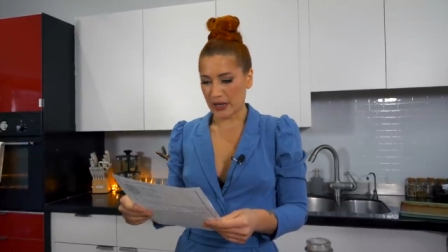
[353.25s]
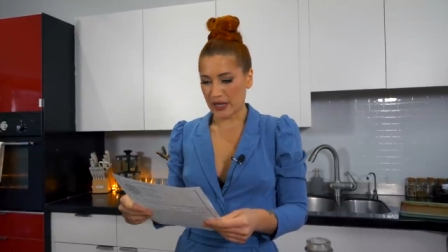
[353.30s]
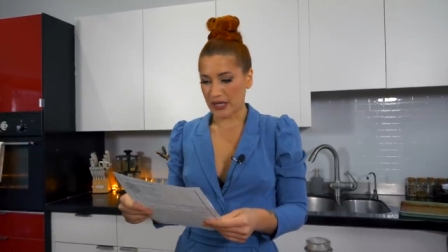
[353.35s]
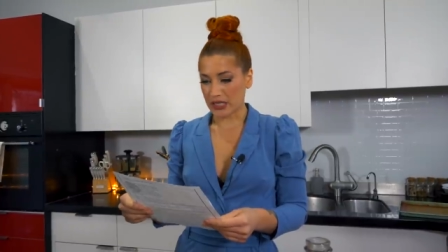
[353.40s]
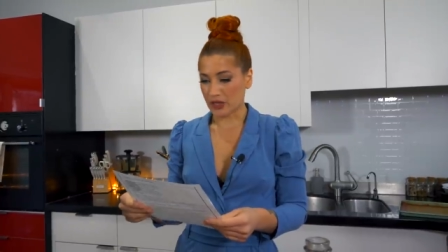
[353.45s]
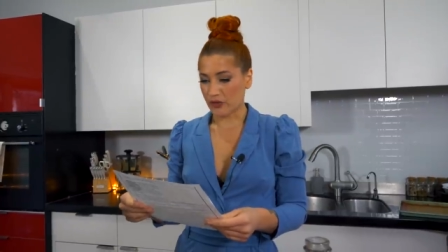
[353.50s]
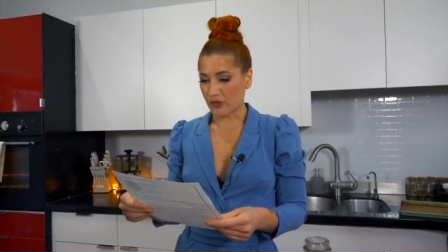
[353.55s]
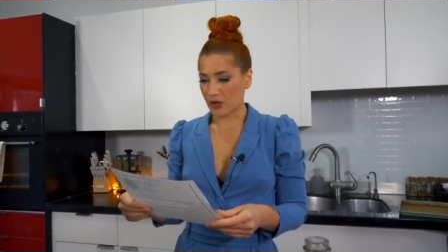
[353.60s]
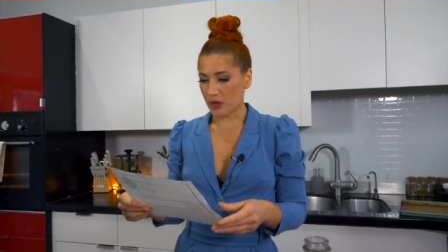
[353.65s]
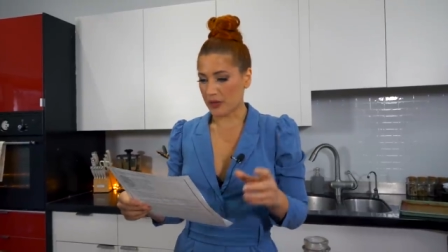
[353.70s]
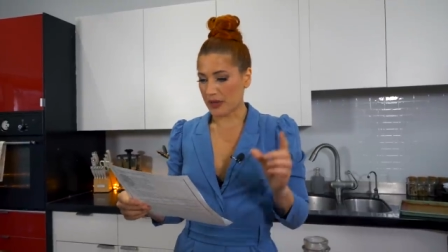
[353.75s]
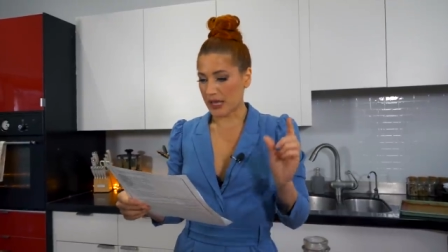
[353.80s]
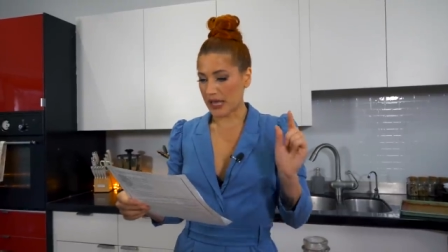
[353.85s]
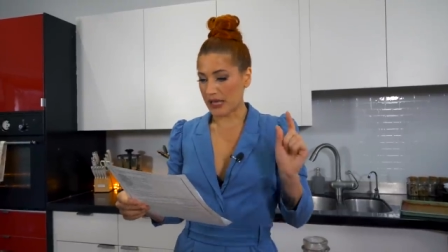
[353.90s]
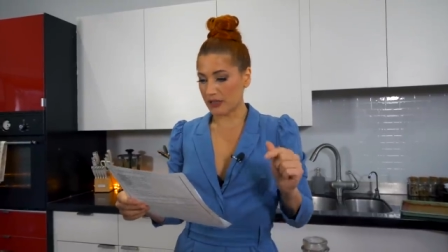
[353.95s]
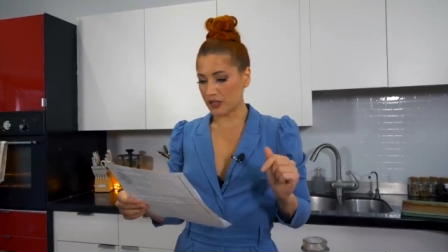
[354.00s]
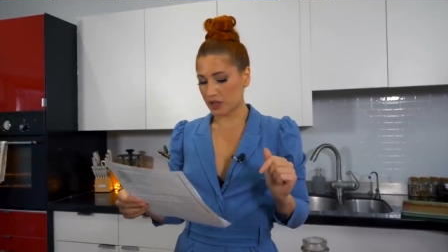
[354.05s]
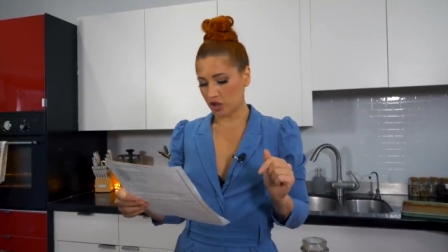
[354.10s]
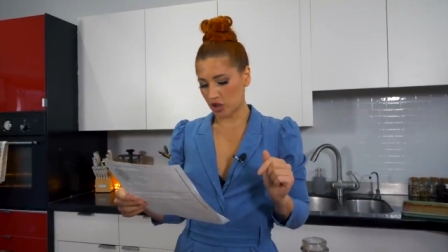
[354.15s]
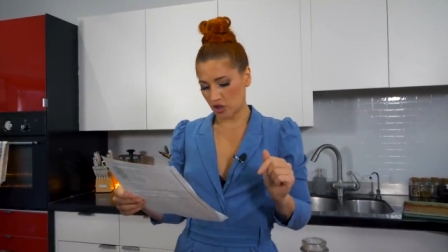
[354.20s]
It is from
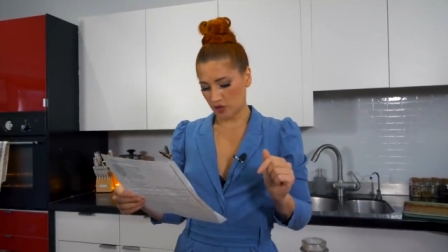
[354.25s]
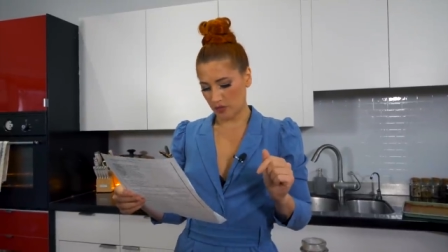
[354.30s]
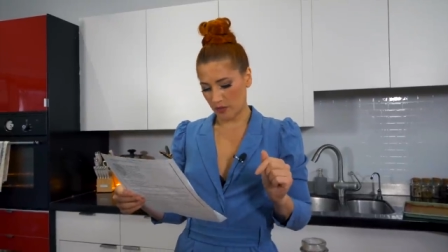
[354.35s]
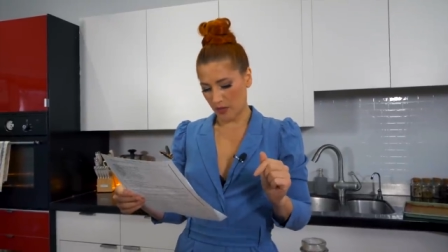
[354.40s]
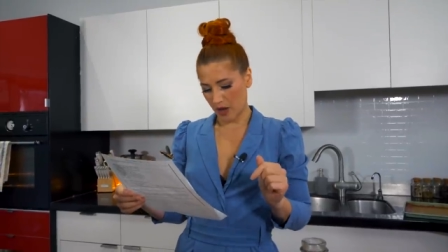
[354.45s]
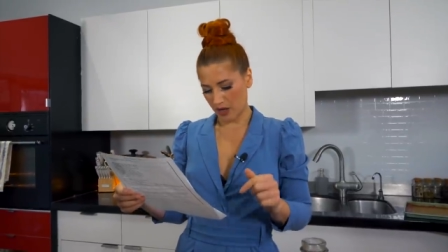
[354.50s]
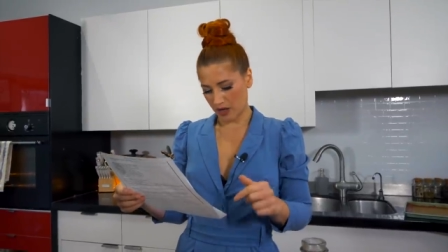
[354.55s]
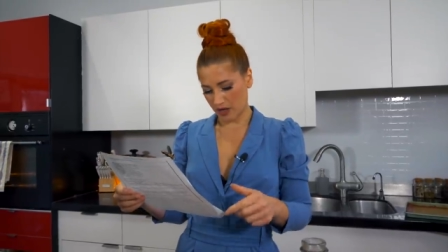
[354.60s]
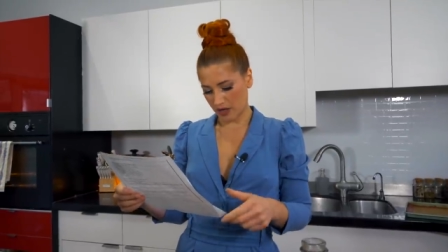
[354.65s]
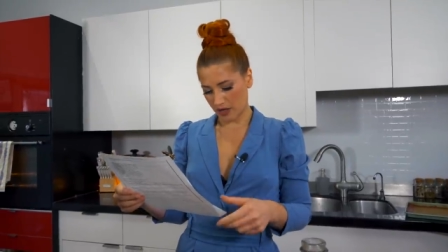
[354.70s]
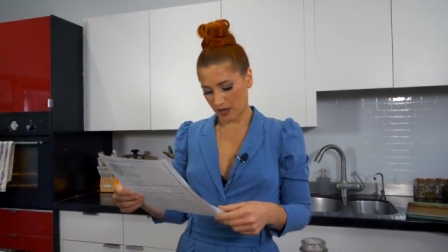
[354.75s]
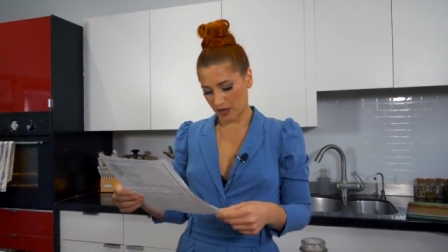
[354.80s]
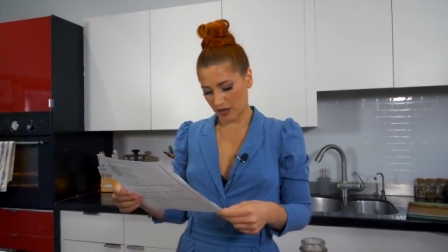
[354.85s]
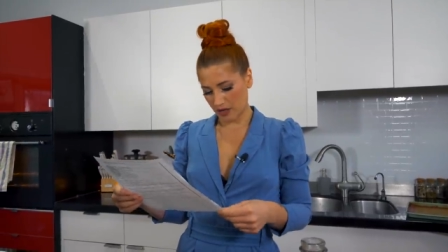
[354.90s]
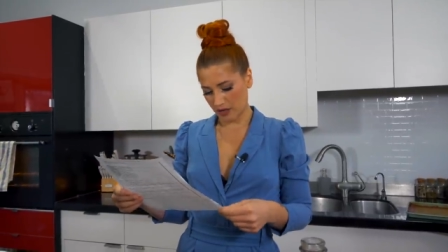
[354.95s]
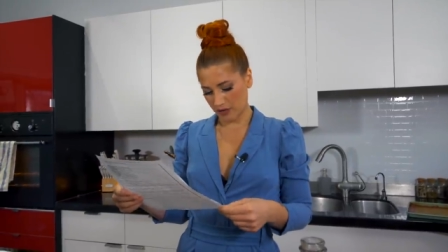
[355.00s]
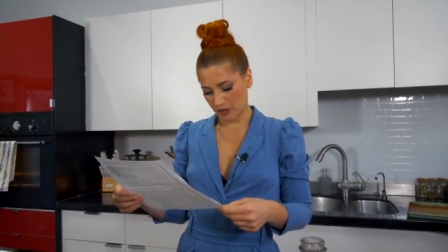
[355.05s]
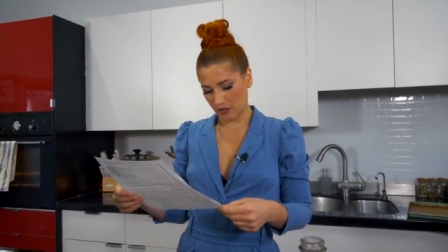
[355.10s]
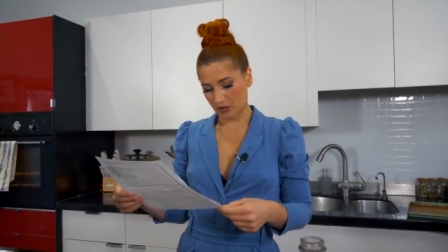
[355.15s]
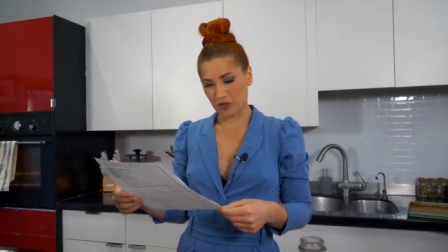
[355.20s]
Caitlin
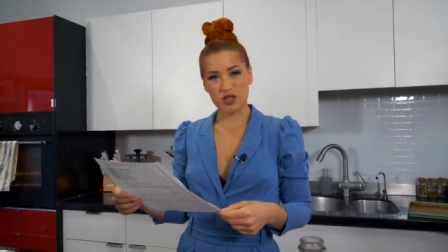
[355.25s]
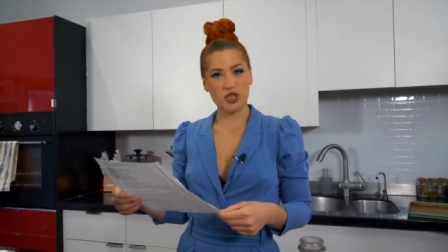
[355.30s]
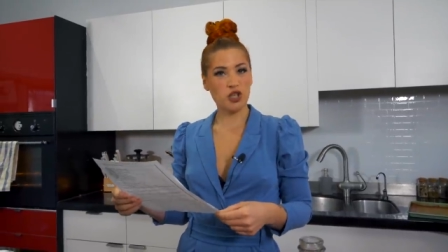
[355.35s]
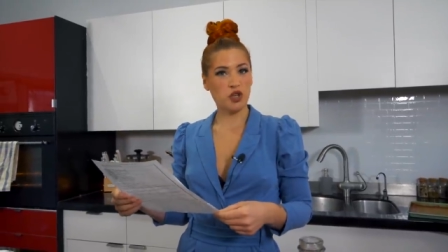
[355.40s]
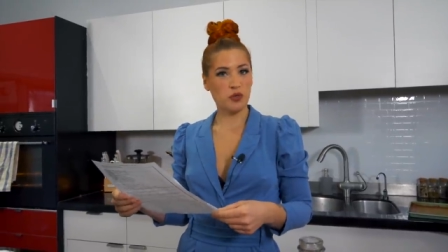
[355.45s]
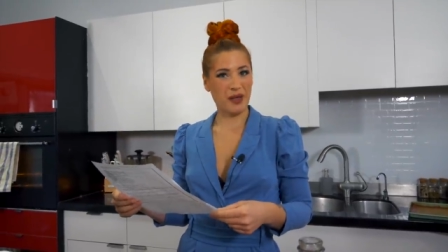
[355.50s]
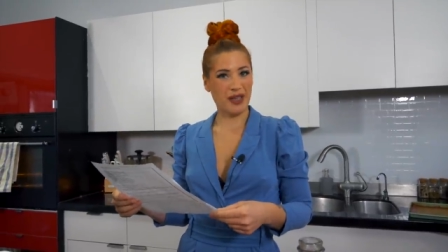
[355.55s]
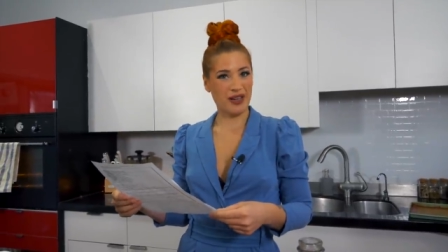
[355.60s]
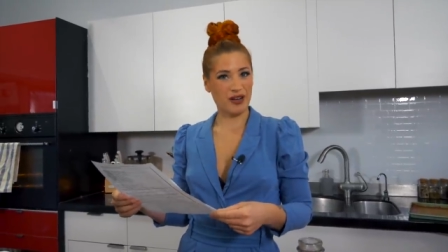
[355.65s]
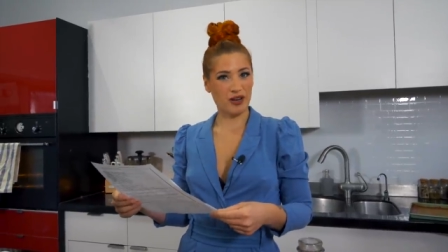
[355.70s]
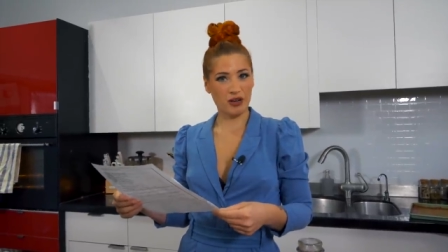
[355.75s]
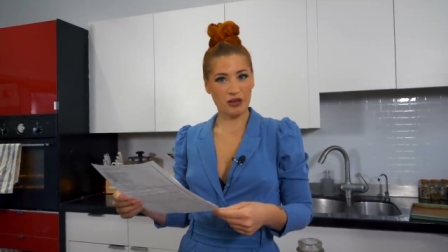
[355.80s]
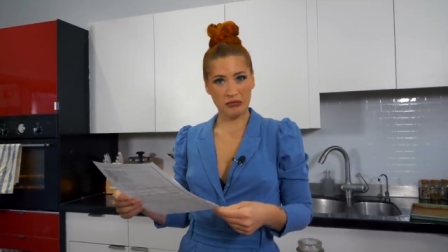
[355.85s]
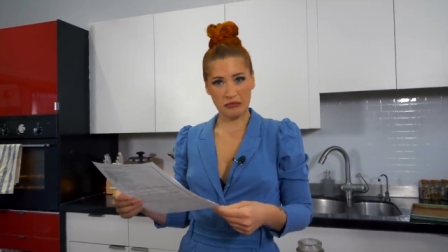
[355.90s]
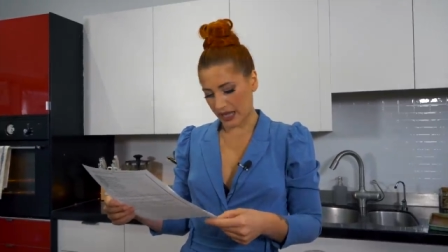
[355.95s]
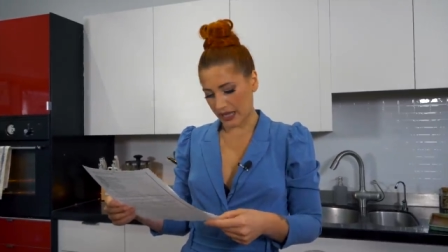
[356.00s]
Schumacher or Shoemaker,